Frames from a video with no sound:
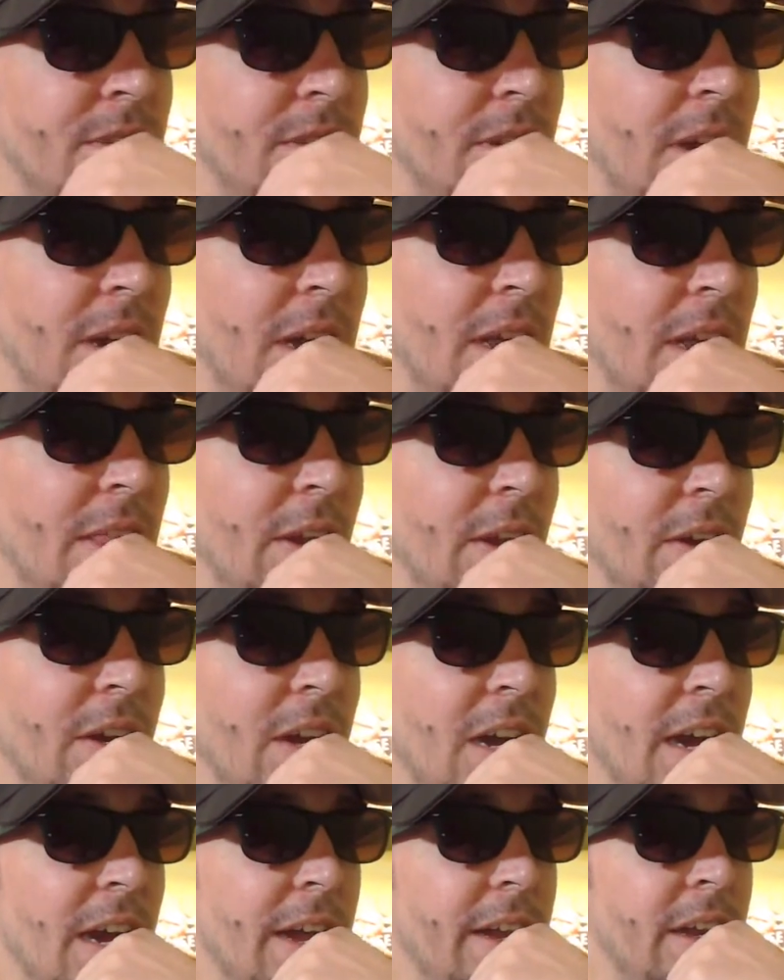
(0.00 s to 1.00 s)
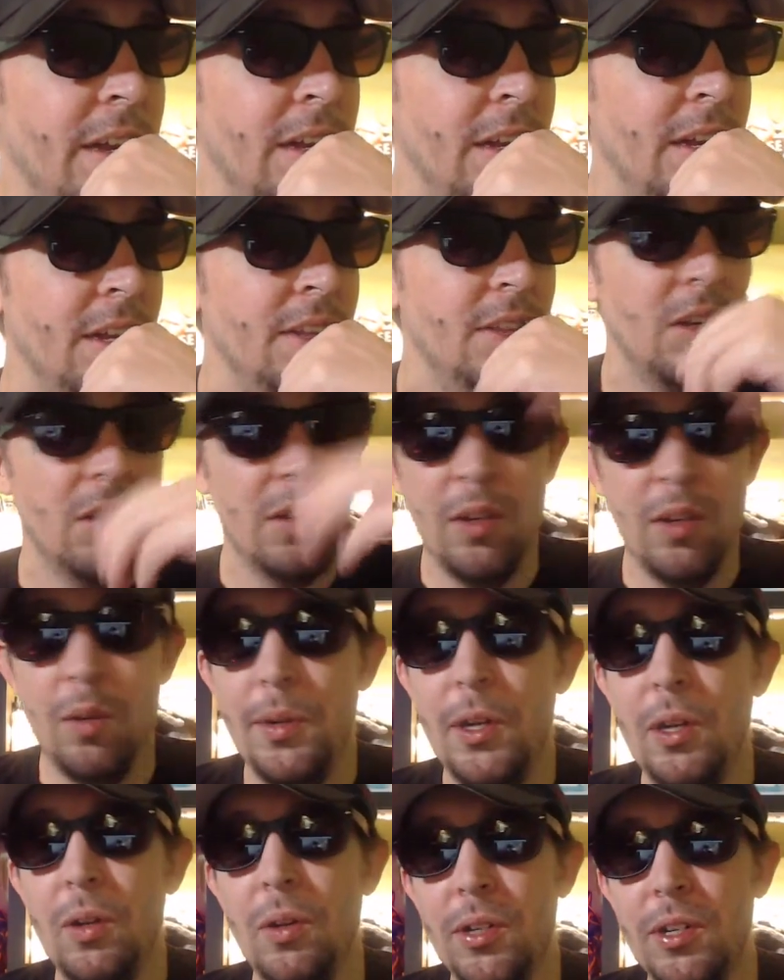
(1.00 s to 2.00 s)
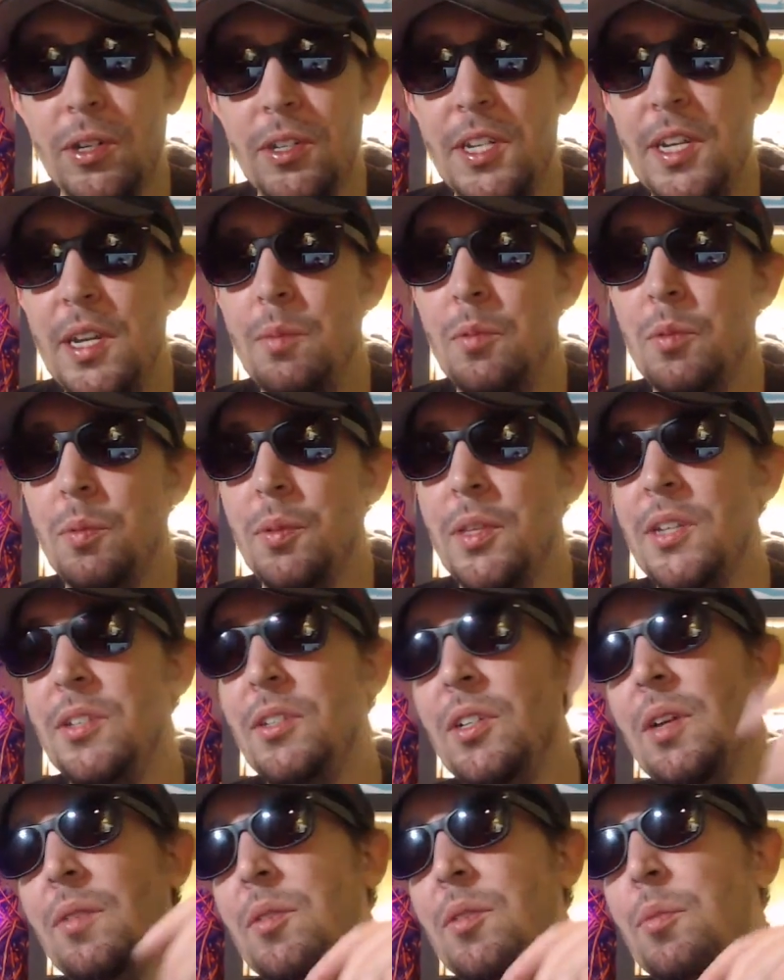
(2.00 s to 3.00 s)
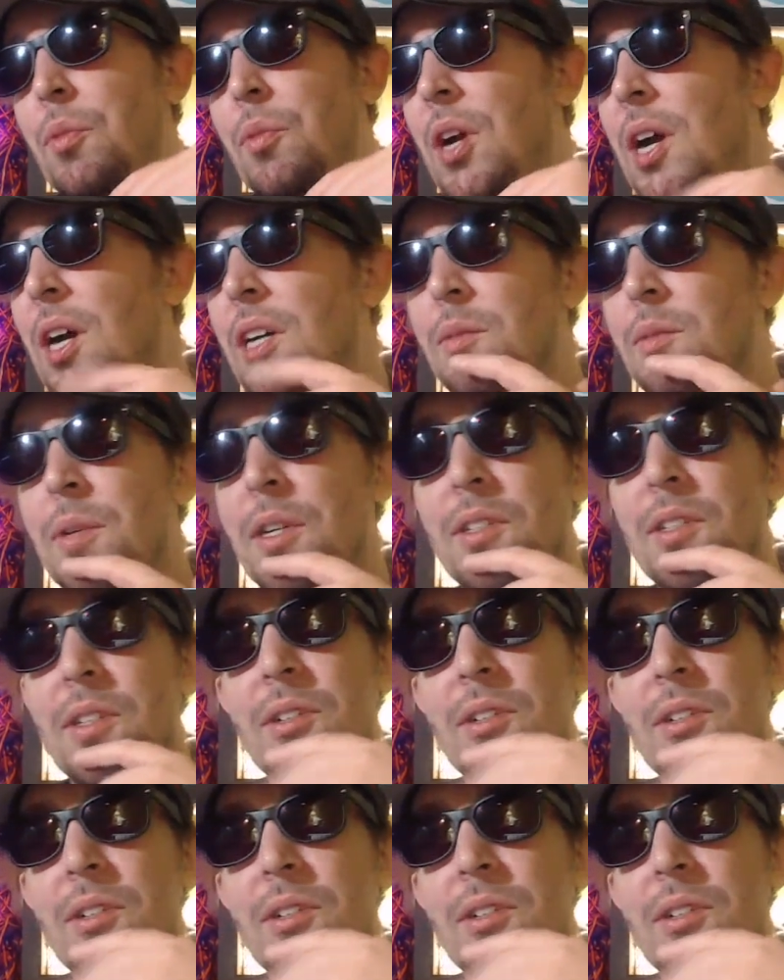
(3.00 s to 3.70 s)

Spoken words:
They're not They're a little bit older teams, but they still have some prospects.